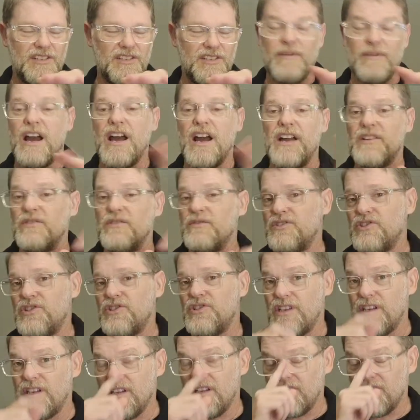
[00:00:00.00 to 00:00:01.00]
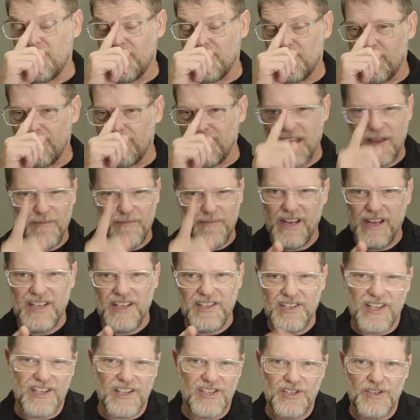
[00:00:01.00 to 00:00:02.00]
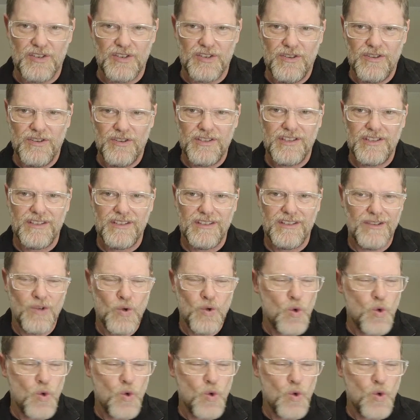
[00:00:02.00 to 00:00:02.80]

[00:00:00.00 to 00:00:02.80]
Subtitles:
tomato and cheese and some of that pizza sauce.